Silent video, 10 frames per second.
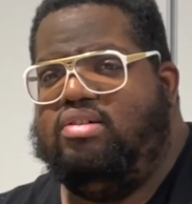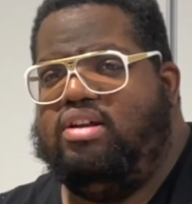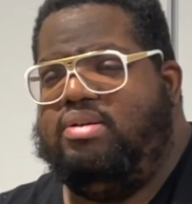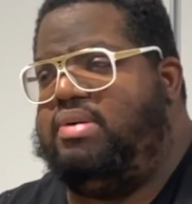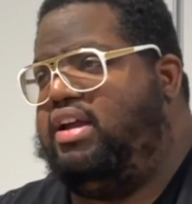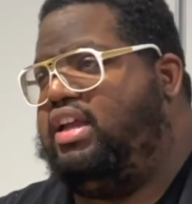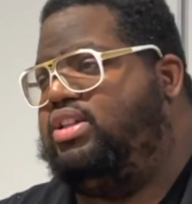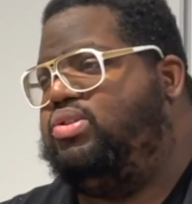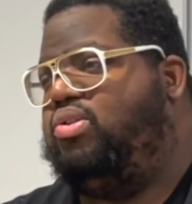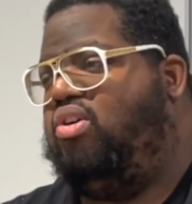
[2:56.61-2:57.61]
It might
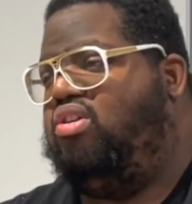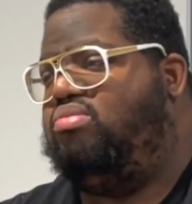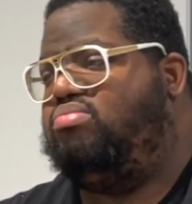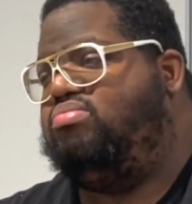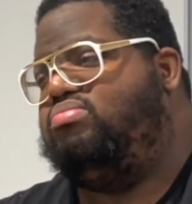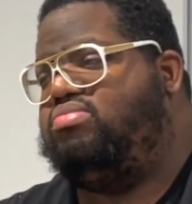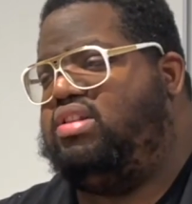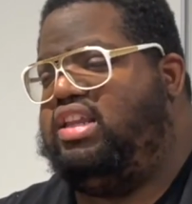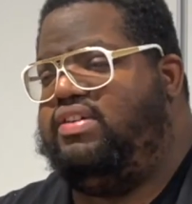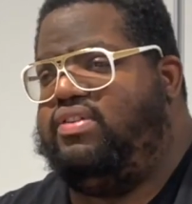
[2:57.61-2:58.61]
get too hot,
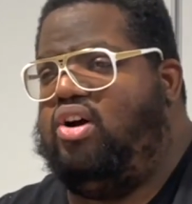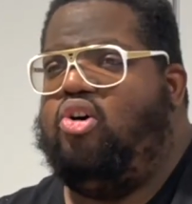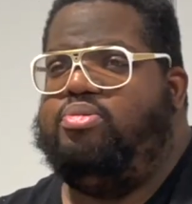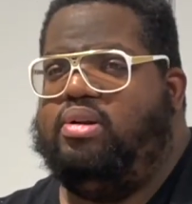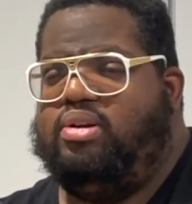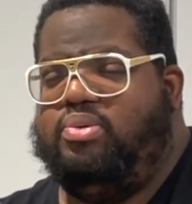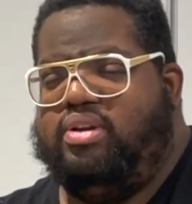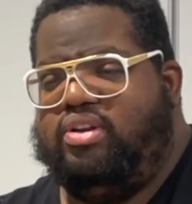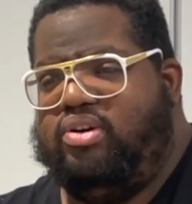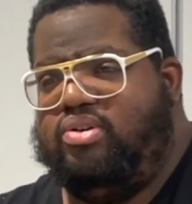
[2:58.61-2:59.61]
leave it, open up the
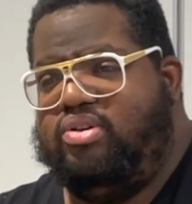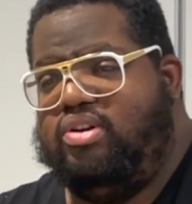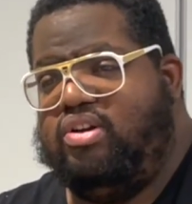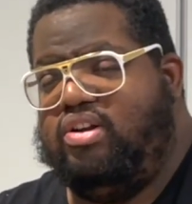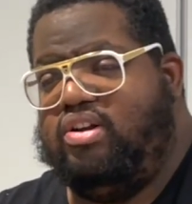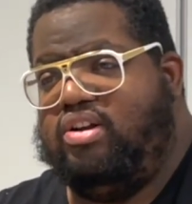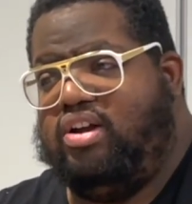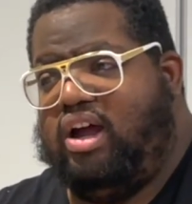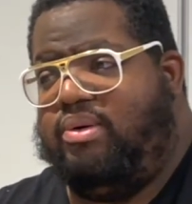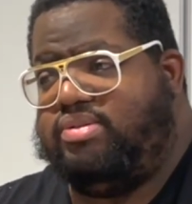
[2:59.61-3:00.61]
window.
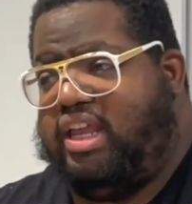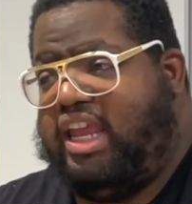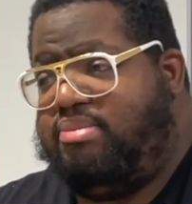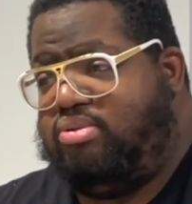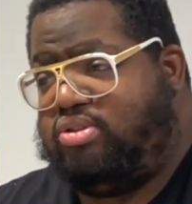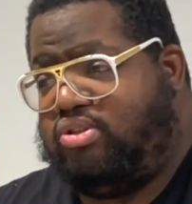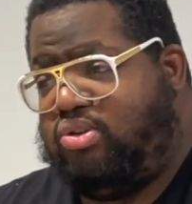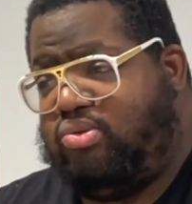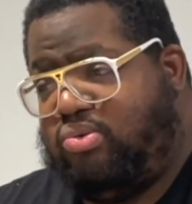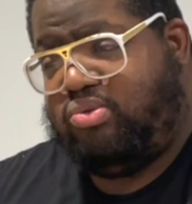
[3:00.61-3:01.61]
I was able to
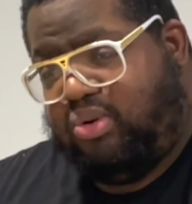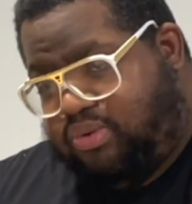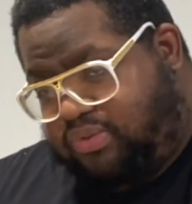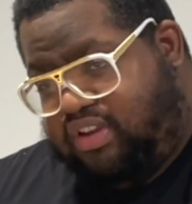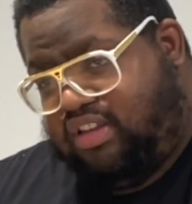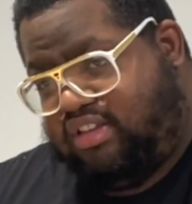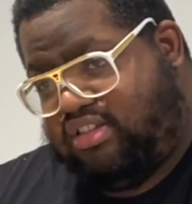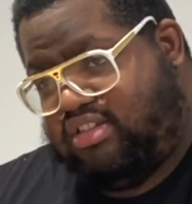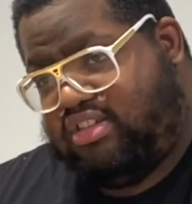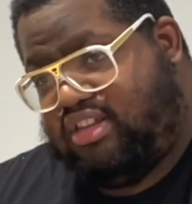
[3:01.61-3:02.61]
do those
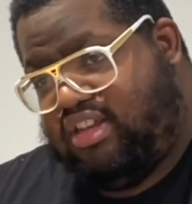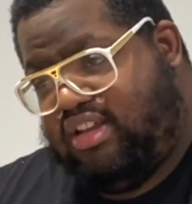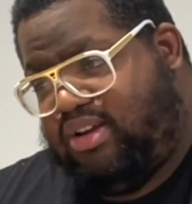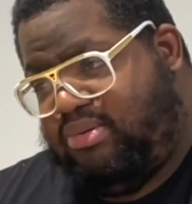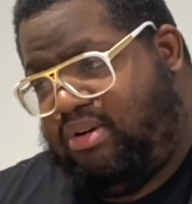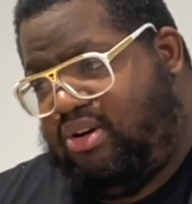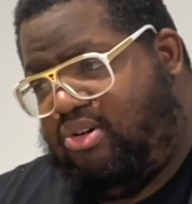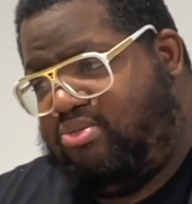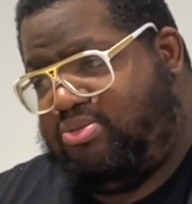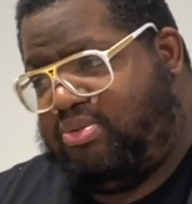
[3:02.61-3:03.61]
things where a
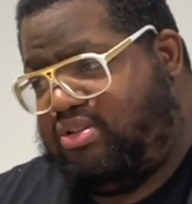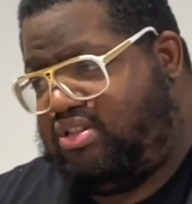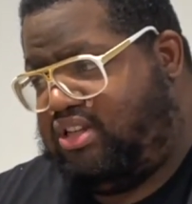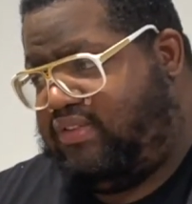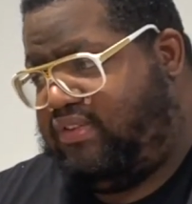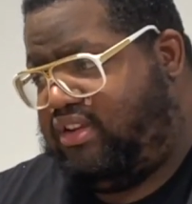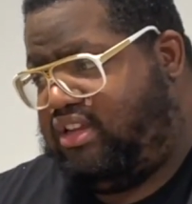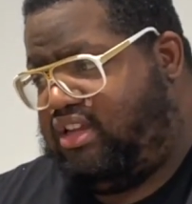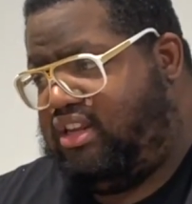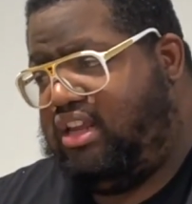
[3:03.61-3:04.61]
homeless person is
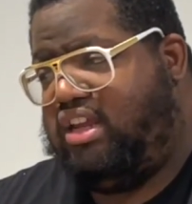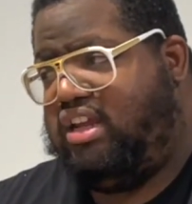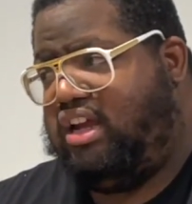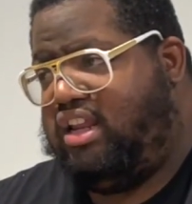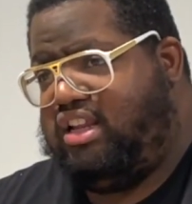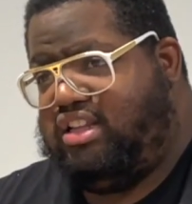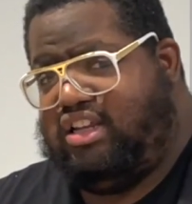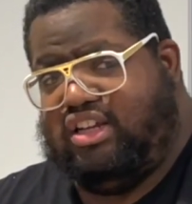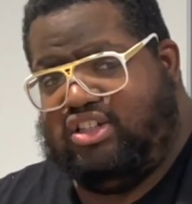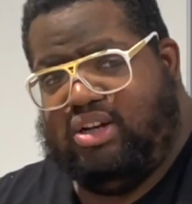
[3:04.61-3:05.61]
thinking, I need to
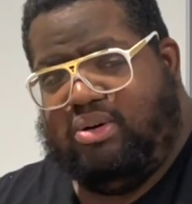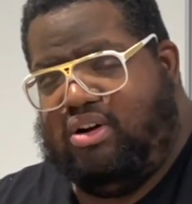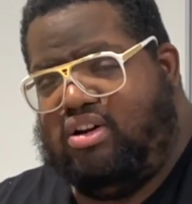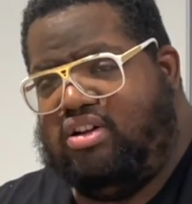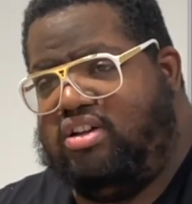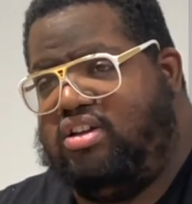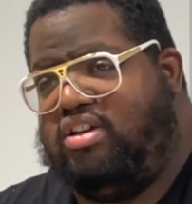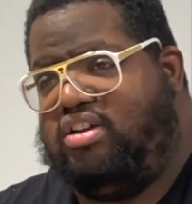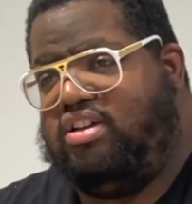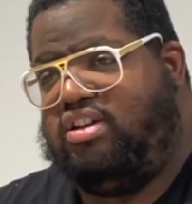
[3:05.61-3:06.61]
get shelter,
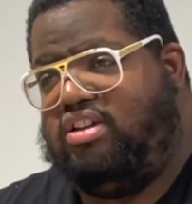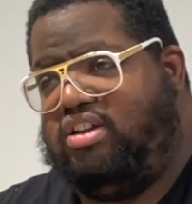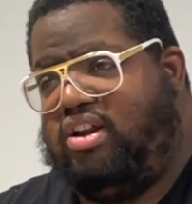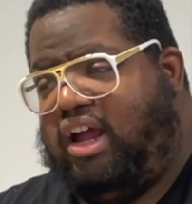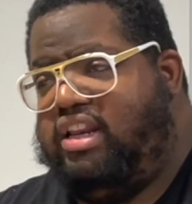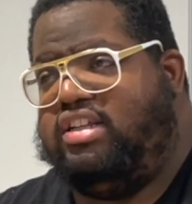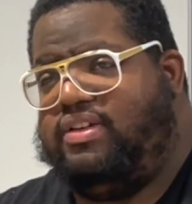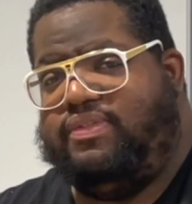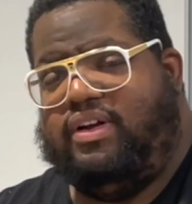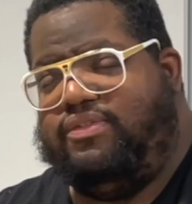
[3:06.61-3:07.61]
you know, I need
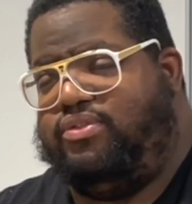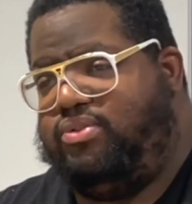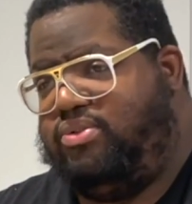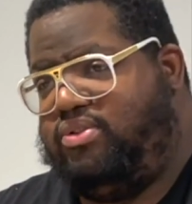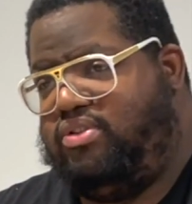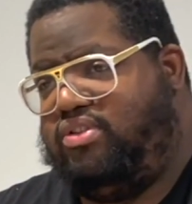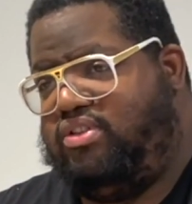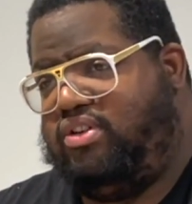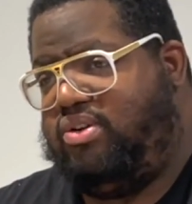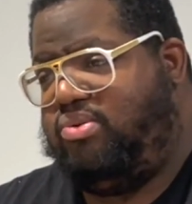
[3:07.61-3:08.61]
to find food,
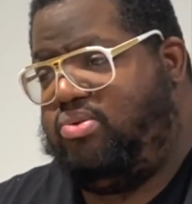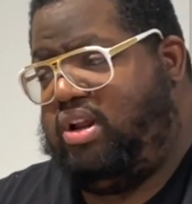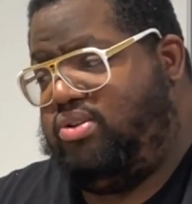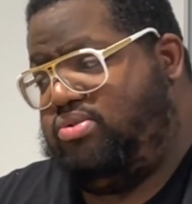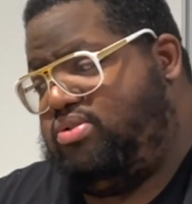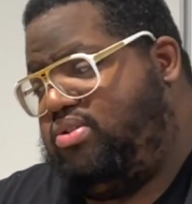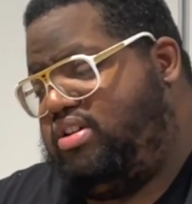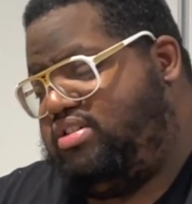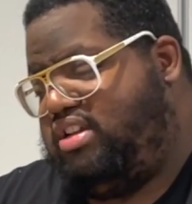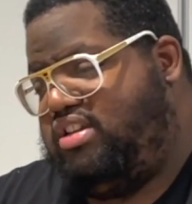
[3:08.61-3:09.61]
you know, all I do is go
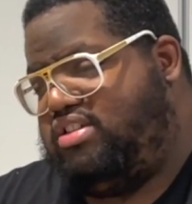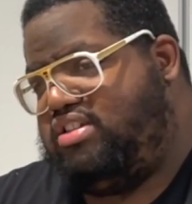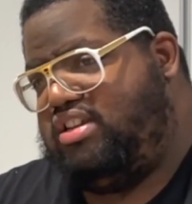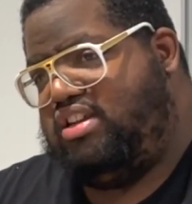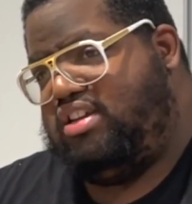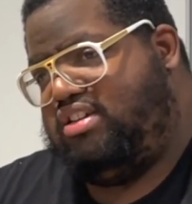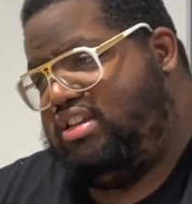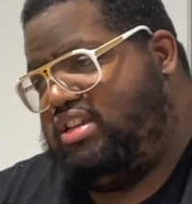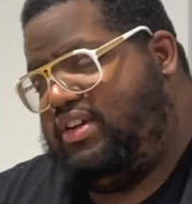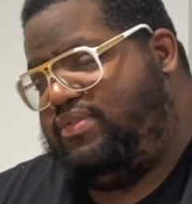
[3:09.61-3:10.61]
downstairs
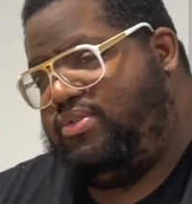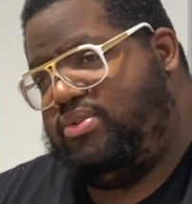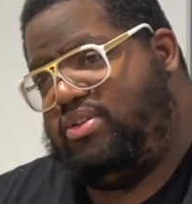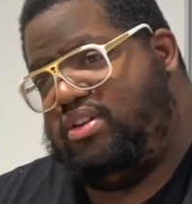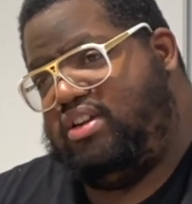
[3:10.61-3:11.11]
and get food,